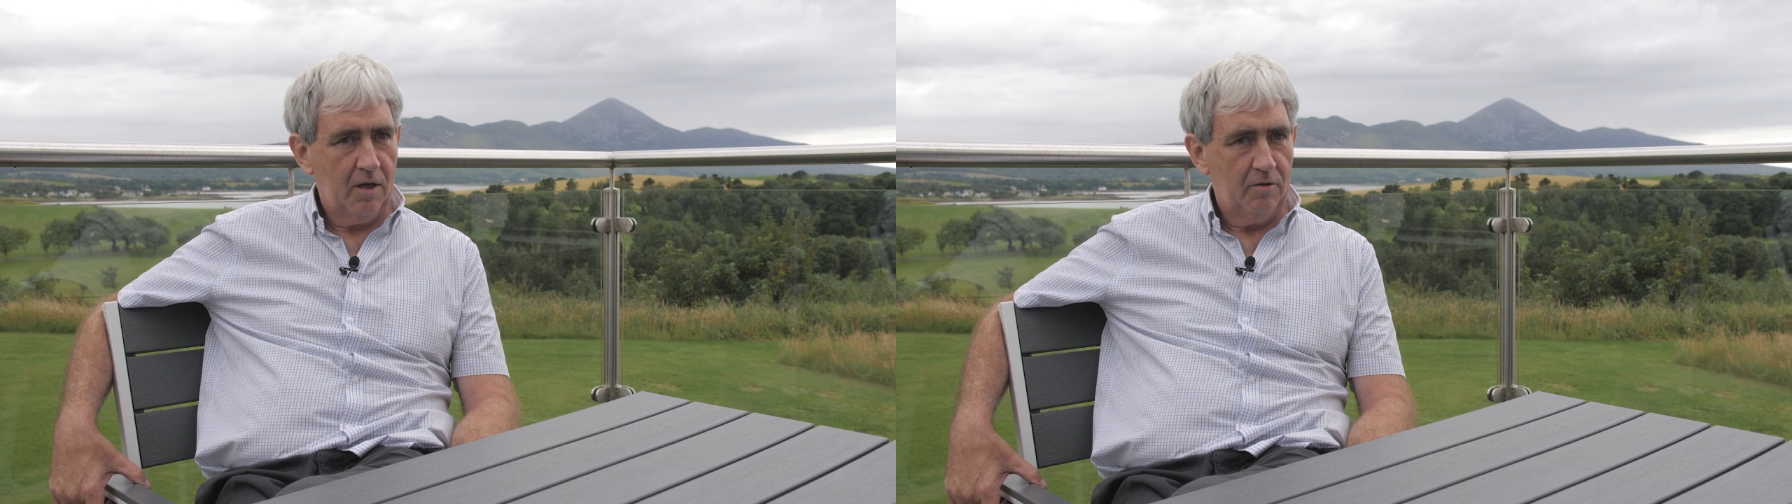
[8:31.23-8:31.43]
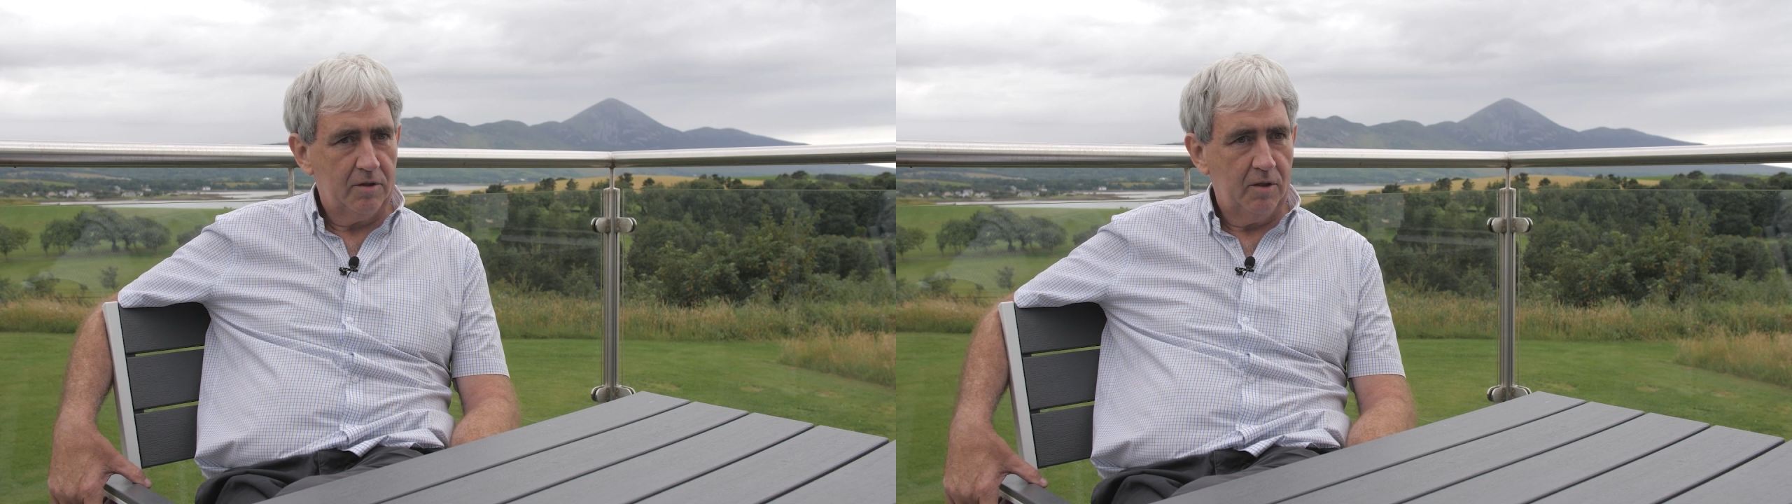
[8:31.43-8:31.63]

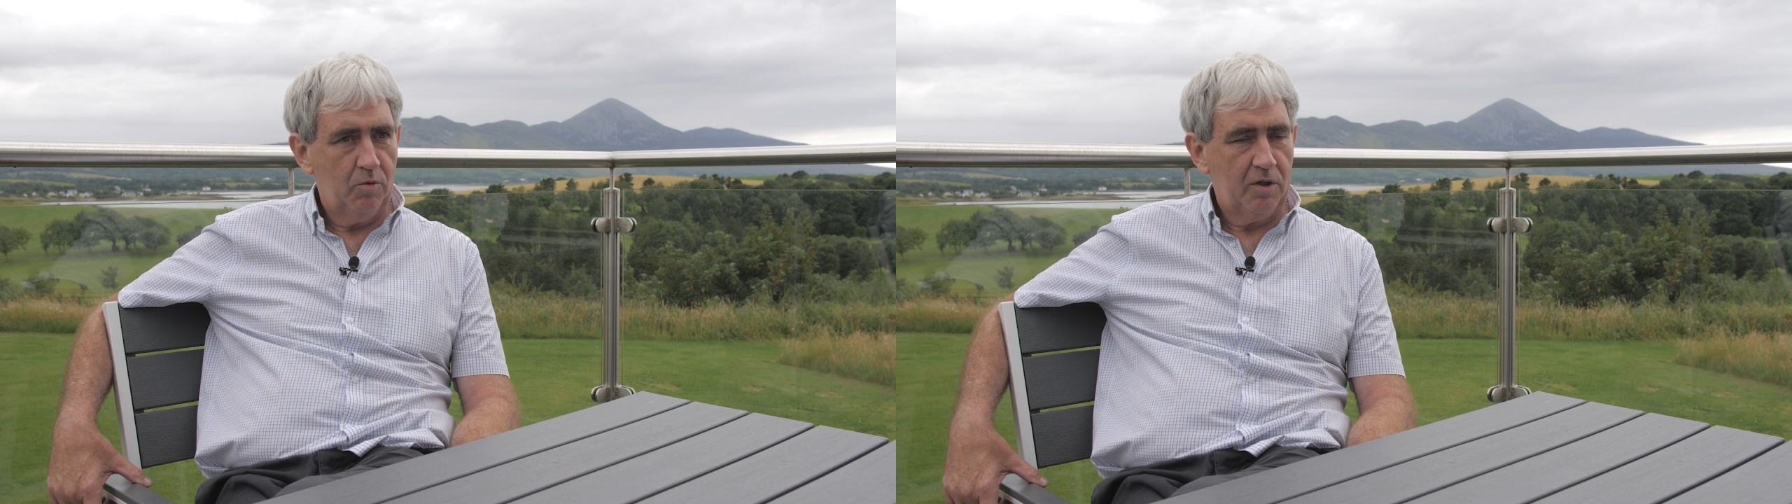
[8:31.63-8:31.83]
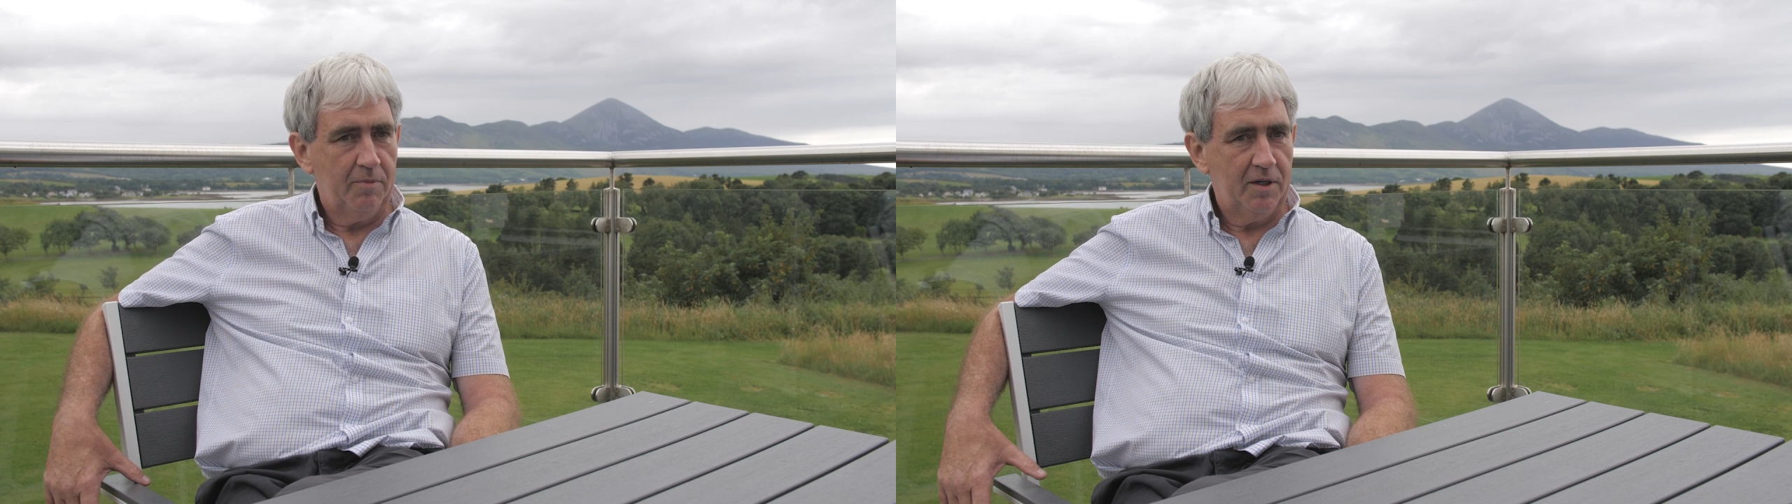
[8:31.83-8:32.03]
county
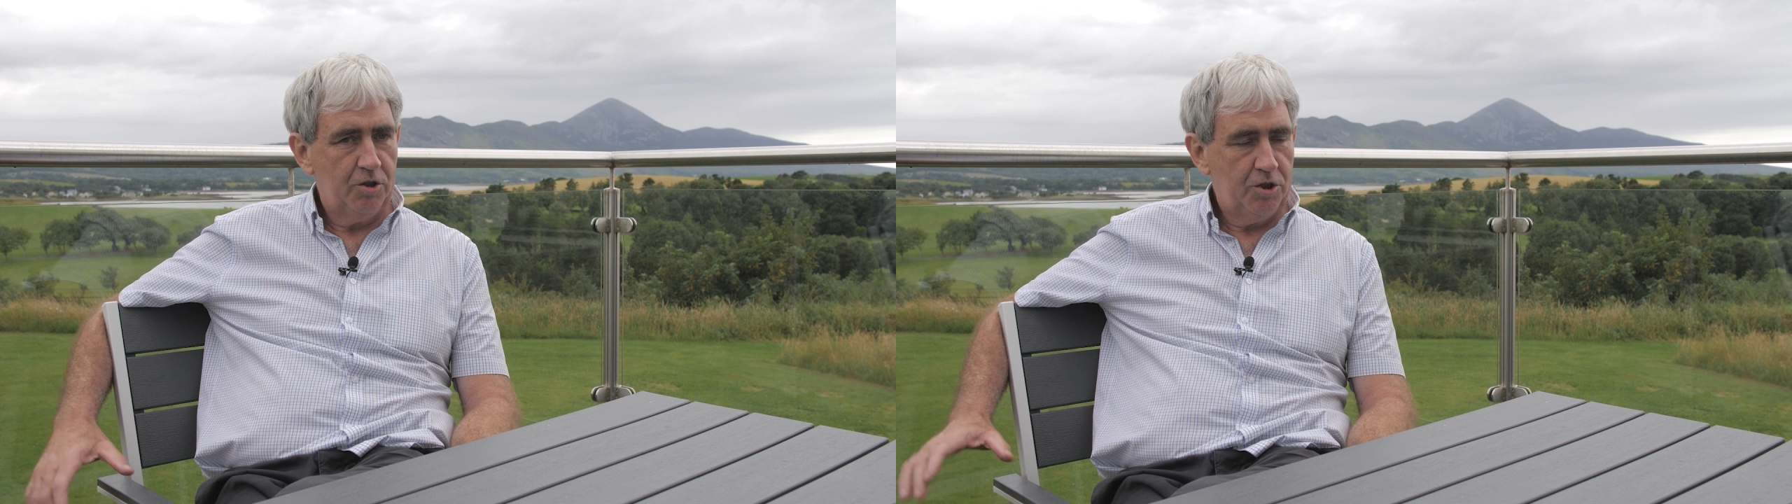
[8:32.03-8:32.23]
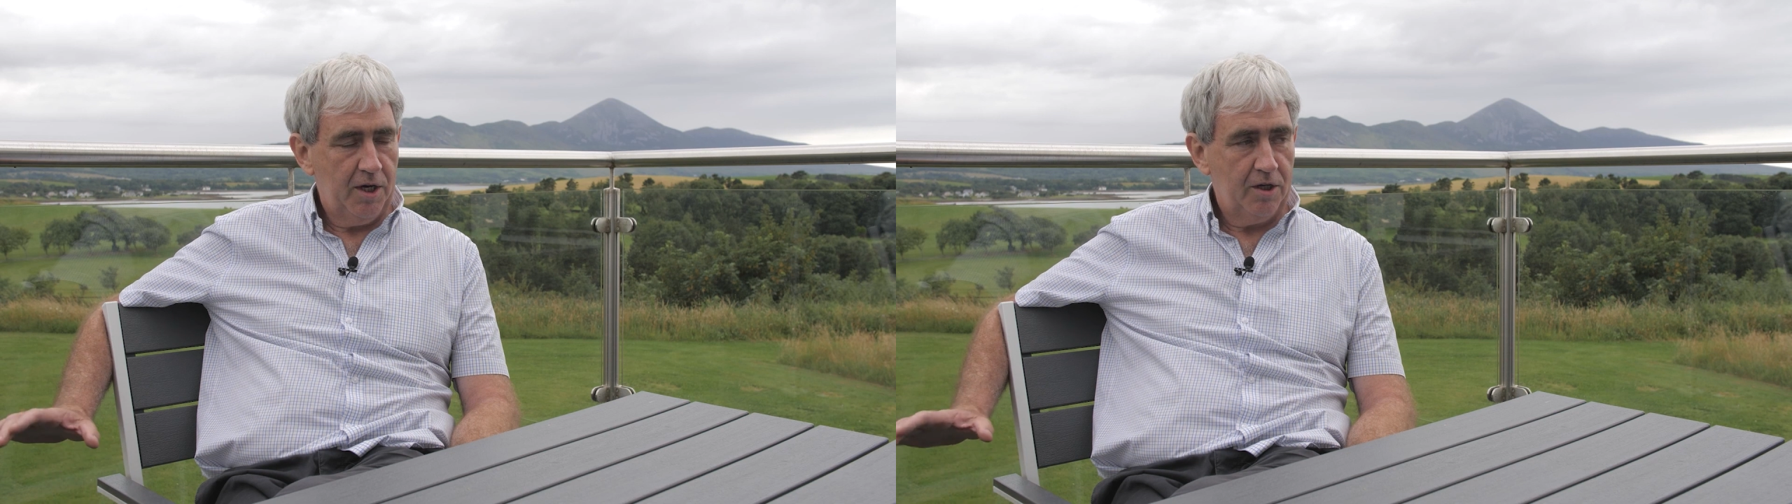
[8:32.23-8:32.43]
would have been
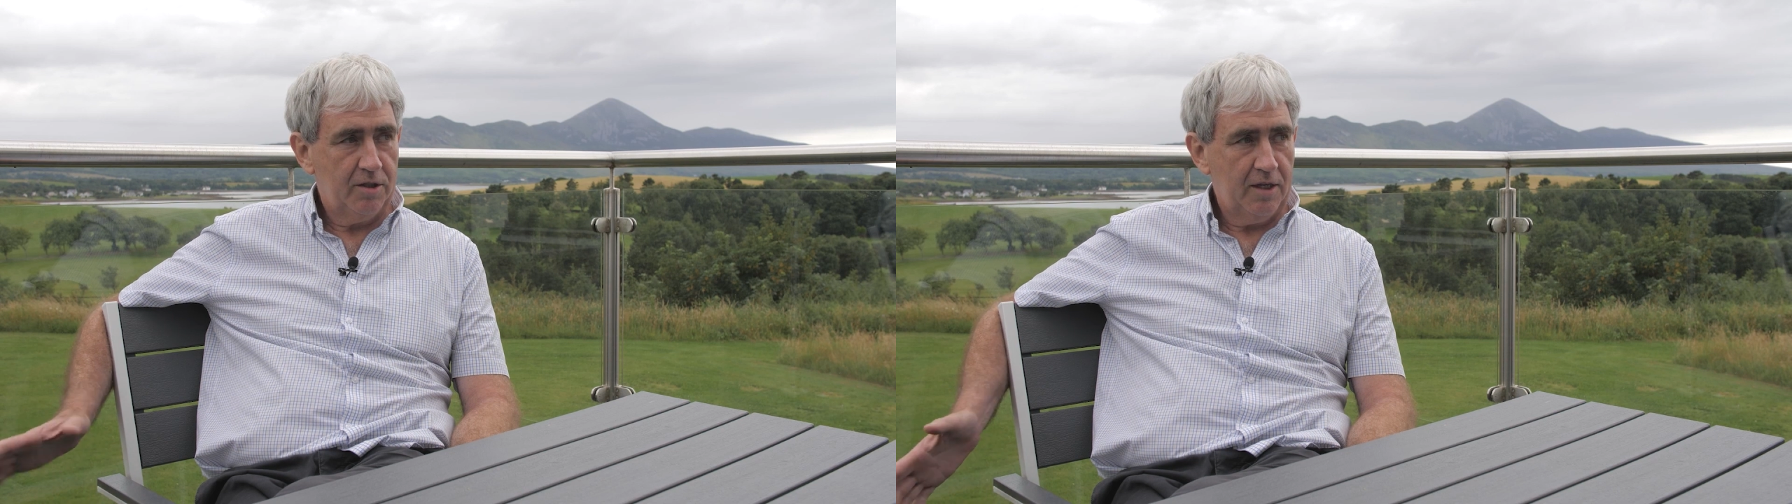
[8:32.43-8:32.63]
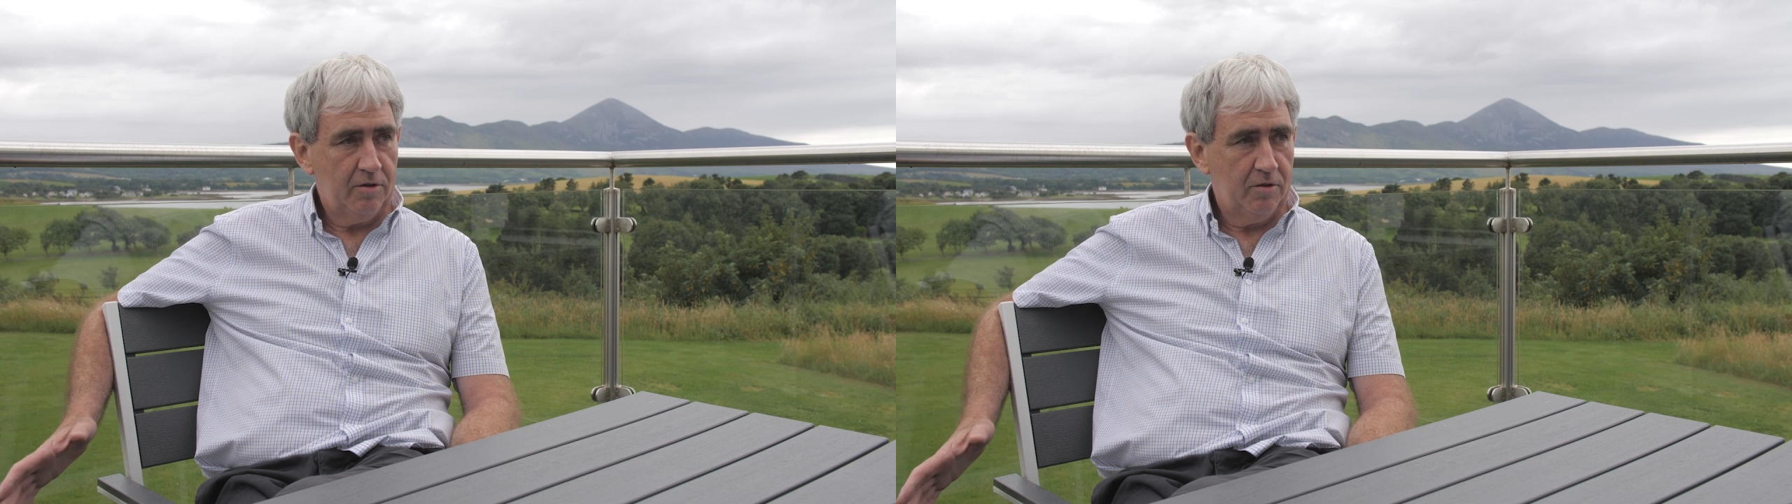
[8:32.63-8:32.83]
in charge of that